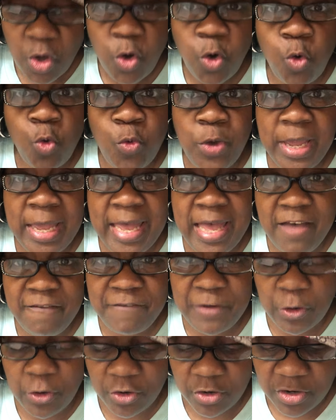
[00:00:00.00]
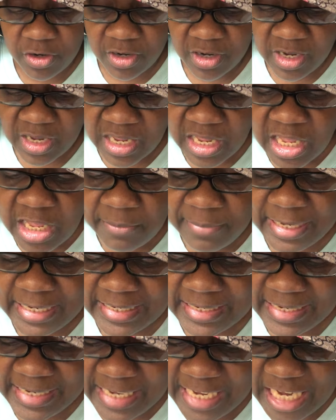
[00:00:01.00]
whoever
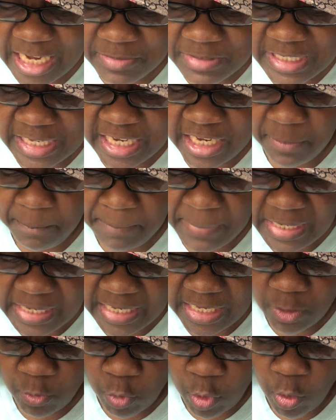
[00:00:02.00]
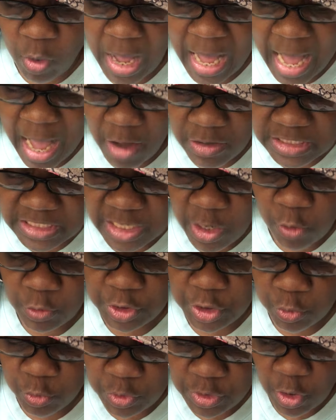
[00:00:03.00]
believes in me will also
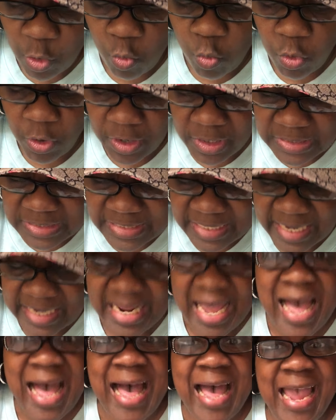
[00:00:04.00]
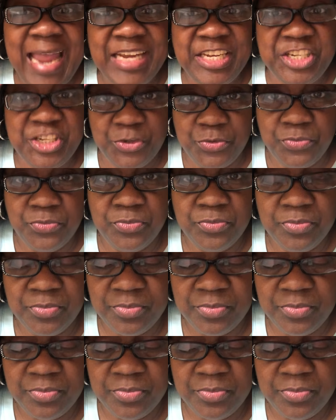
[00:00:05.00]
do the works that I do.